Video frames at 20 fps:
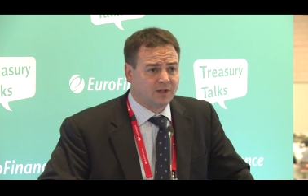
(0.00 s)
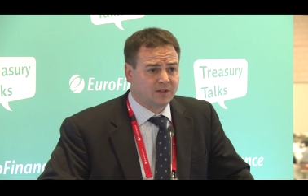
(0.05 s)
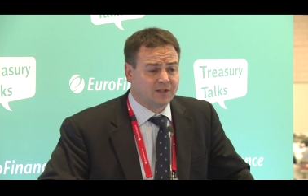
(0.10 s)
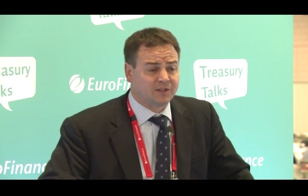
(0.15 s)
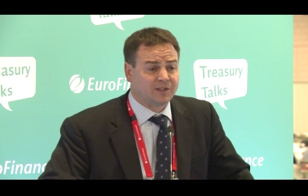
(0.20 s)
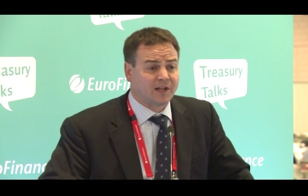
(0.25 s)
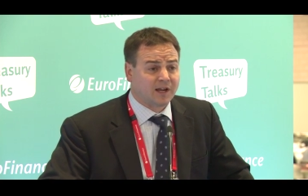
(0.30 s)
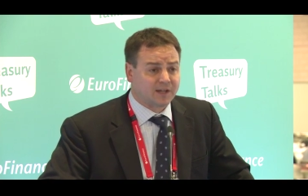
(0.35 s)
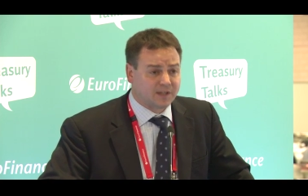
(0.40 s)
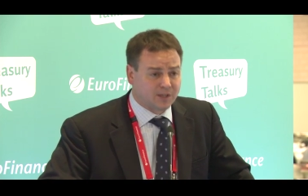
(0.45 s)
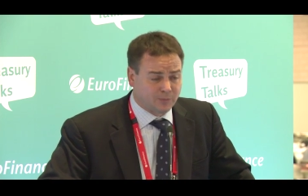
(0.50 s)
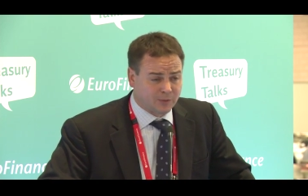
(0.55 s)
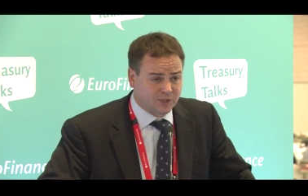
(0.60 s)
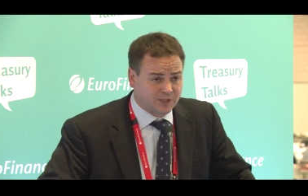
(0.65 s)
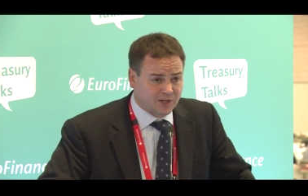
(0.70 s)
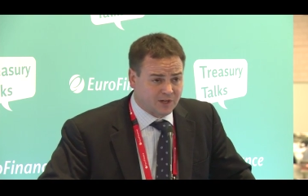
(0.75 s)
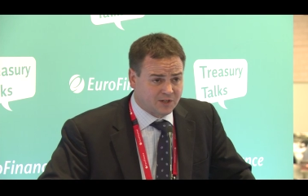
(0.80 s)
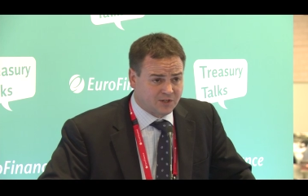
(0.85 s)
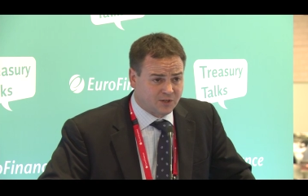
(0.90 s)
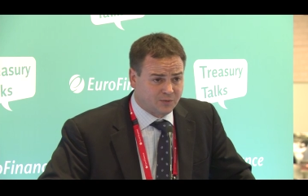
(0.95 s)
the
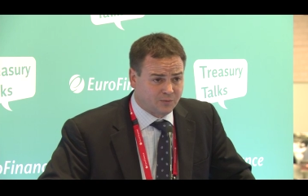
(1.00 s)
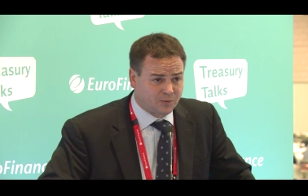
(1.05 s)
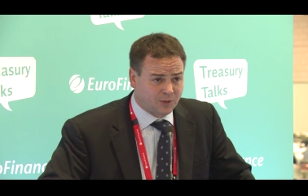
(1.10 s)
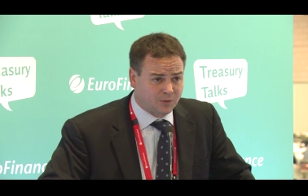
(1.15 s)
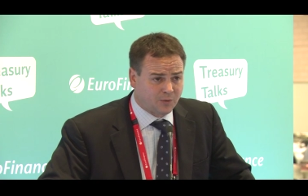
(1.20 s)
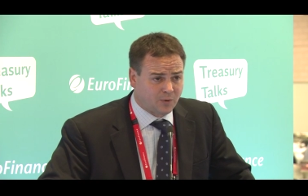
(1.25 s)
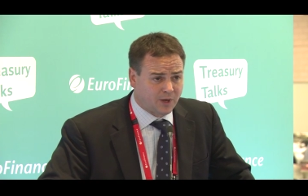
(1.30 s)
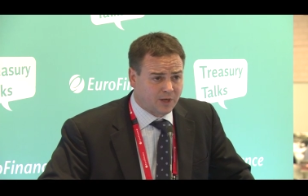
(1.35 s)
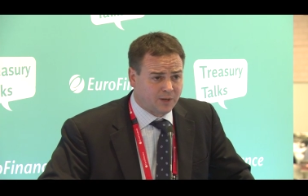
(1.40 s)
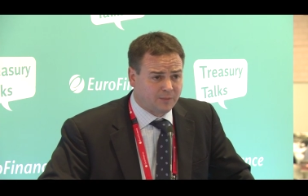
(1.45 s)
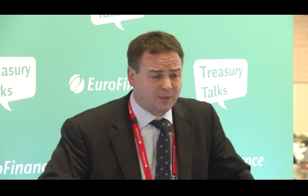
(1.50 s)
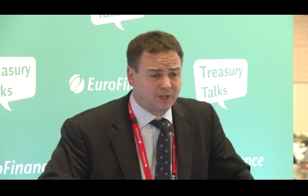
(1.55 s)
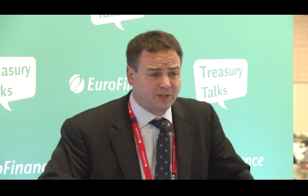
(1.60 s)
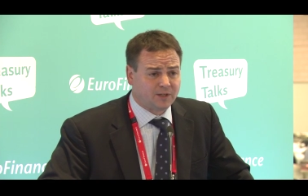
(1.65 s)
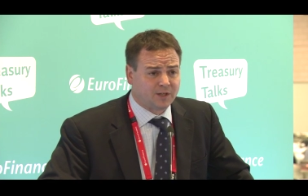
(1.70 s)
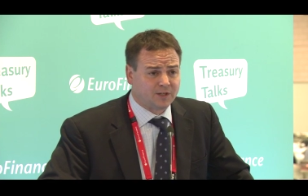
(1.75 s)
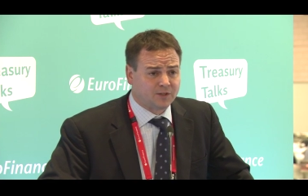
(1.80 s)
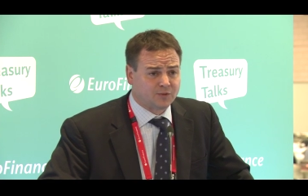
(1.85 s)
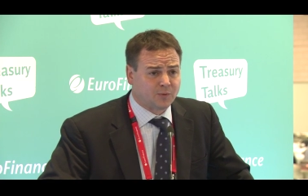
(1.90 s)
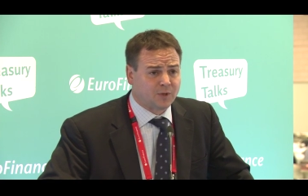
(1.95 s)
documentation requirement
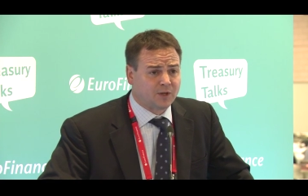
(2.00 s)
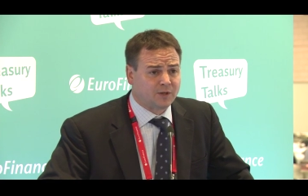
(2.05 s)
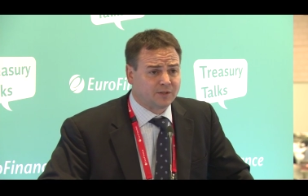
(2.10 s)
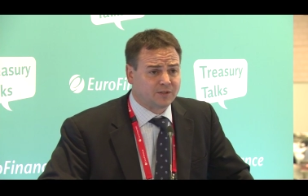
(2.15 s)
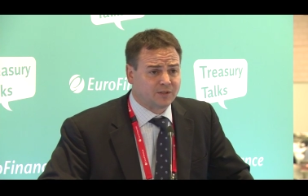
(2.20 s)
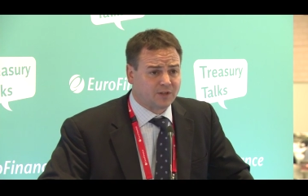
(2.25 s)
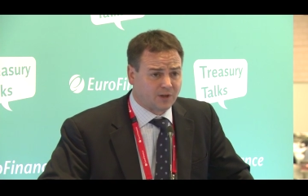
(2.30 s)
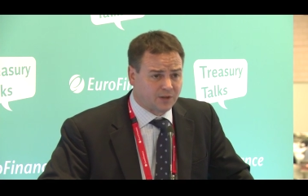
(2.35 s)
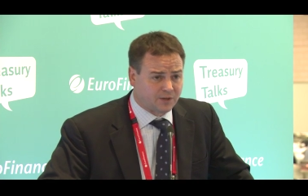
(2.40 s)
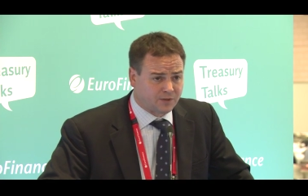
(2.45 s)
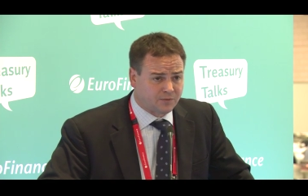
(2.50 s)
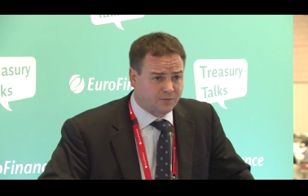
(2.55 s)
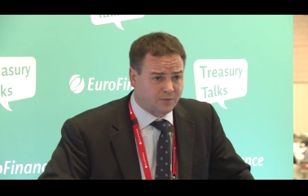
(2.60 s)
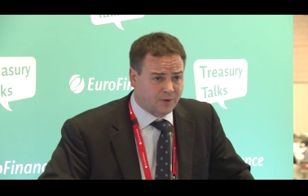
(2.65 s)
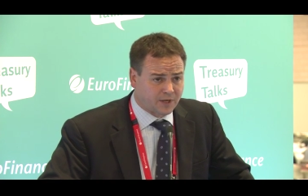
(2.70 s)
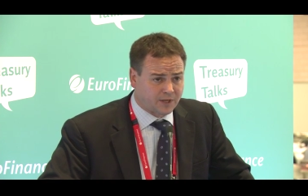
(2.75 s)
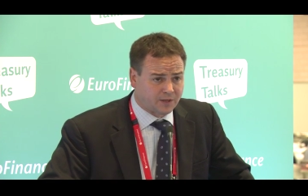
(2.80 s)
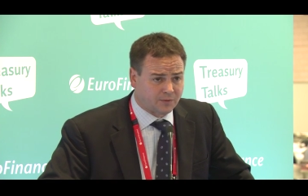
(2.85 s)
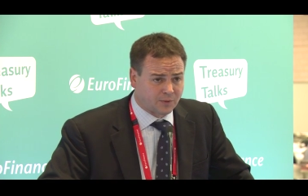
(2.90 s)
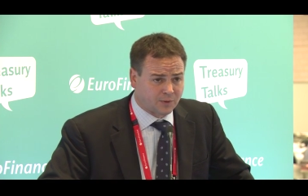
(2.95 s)
as well as the
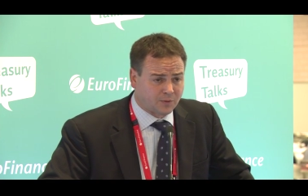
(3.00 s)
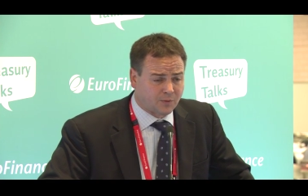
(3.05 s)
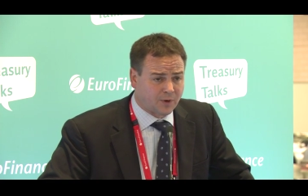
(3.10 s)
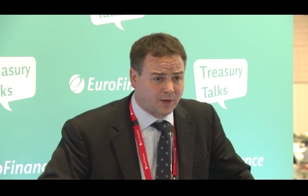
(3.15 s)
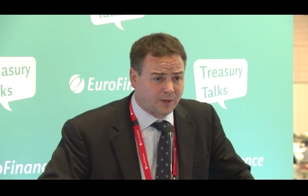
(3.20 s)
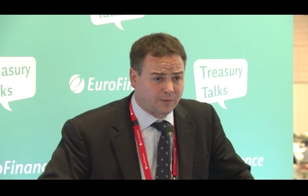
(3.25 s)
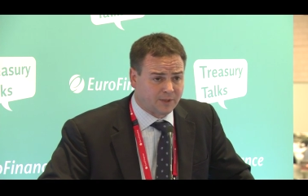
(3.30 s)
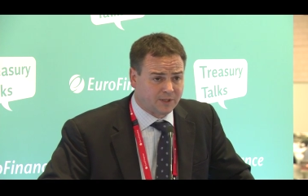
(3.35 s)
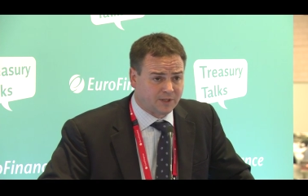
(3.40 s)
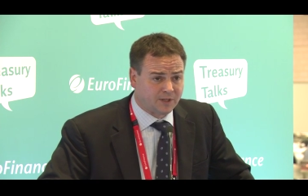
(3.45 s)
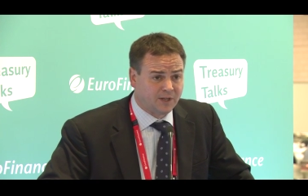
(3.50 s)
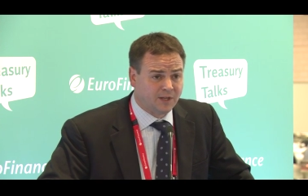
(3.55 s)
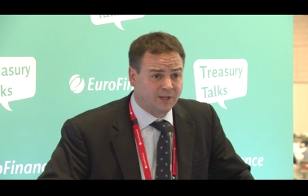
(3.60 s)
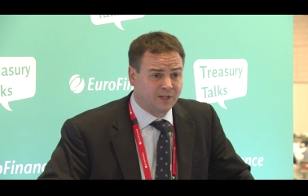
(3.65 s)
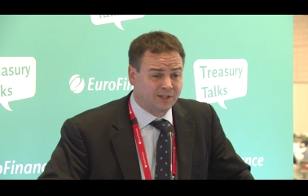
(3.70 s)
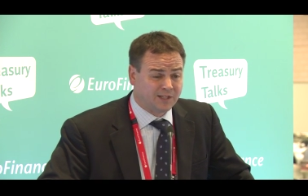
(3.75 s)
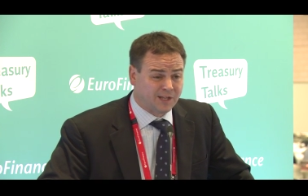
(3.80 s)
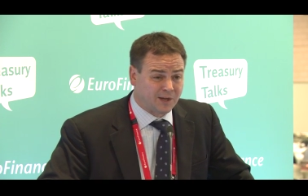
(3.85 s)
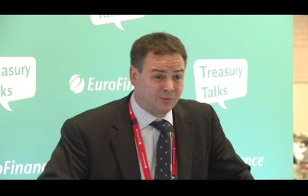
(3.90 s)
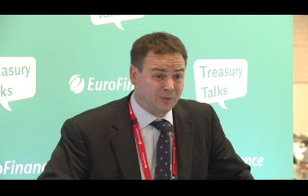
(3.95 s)
underwriting requirement
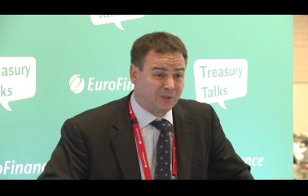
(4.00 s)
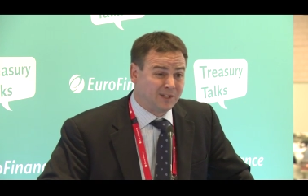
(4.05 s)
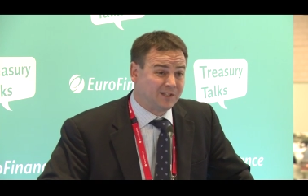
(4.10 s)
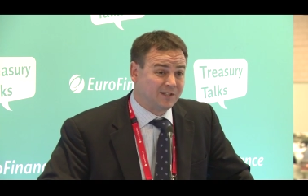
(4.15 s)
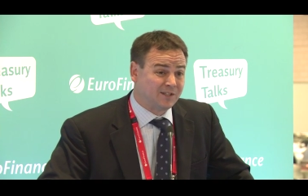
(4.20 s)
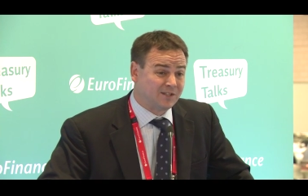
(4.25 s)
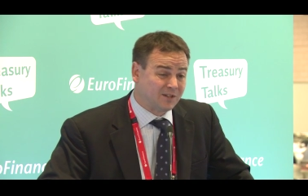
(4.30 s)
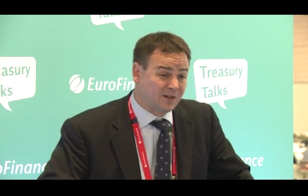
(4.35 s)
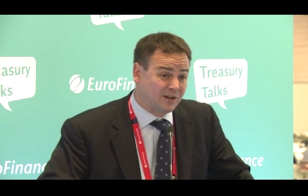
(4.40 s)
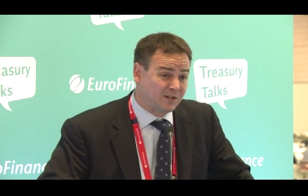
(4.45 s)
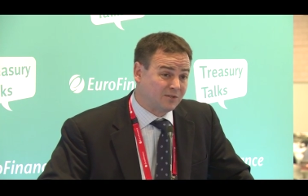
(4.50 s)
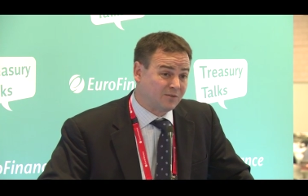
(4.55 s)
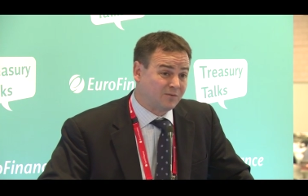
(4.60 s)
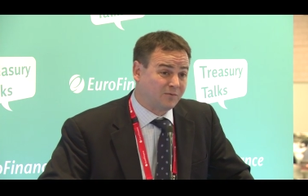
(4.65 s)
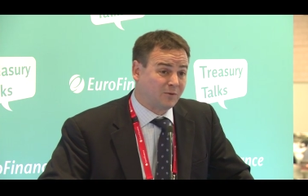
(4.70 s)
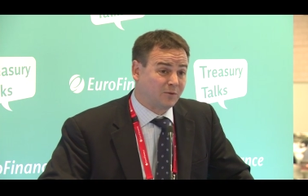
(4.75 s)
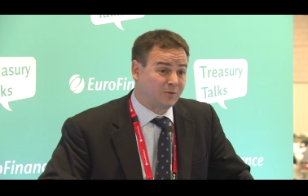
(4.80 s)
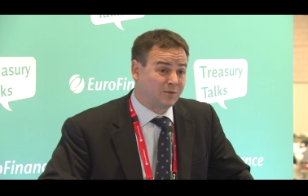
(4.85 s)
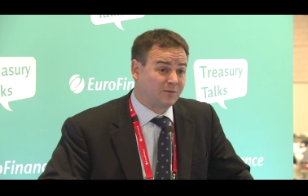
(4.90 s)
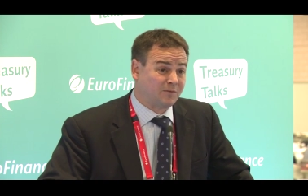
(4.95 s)
that we discussed
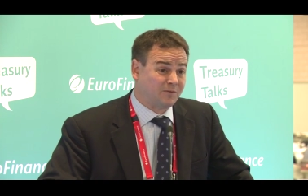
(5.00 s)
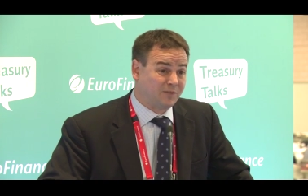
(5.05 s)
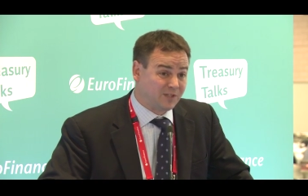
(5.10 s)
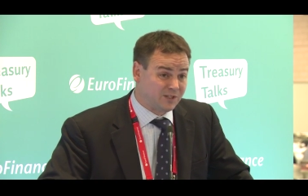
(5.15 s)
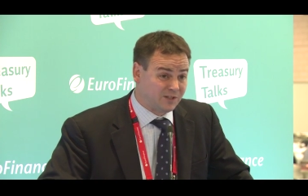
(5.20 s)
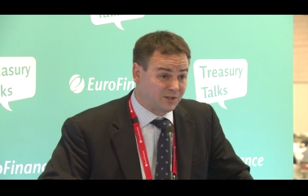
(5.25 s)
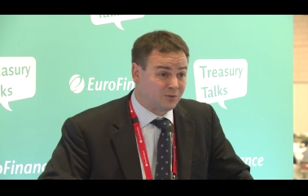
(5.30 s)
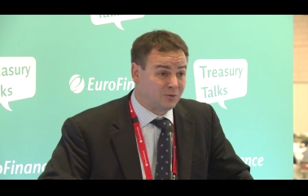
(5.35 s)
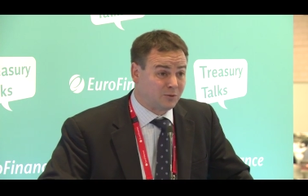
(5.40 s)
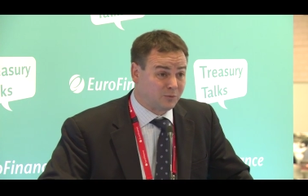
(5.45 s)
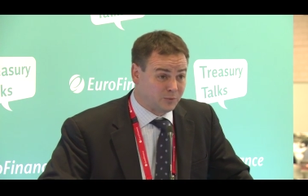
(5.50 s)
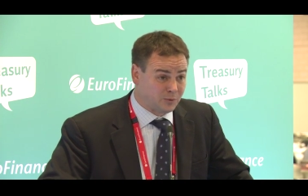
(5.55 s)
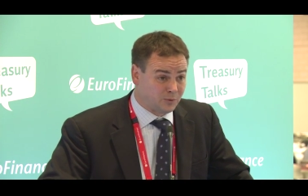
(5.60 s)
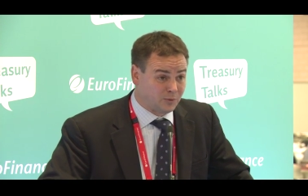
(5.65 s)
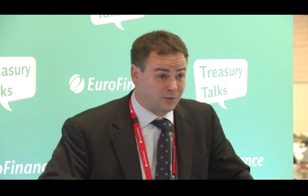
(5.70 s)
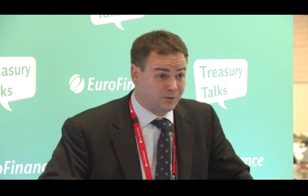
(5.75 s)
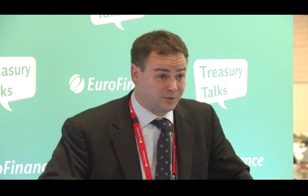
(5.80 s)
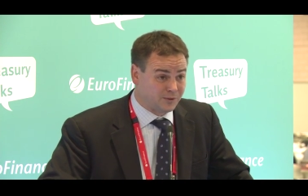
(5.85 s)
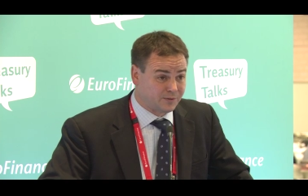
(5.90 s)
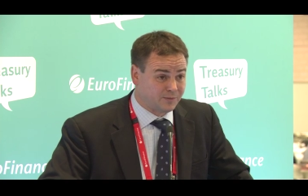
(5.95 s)
for physical
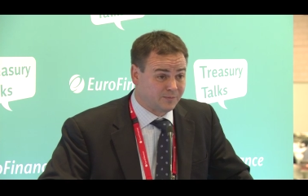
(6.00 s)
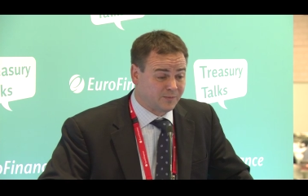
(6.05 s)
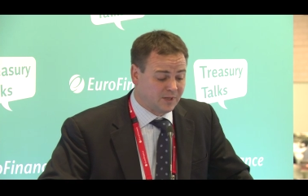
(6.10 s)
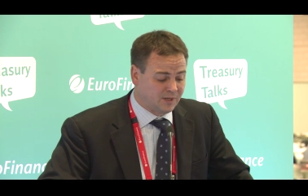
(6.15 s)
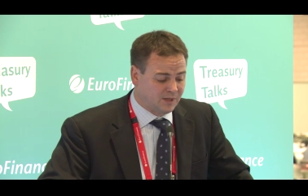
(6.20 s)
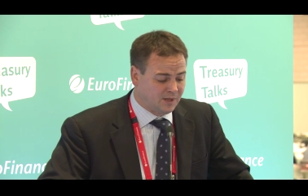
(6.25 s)
pools.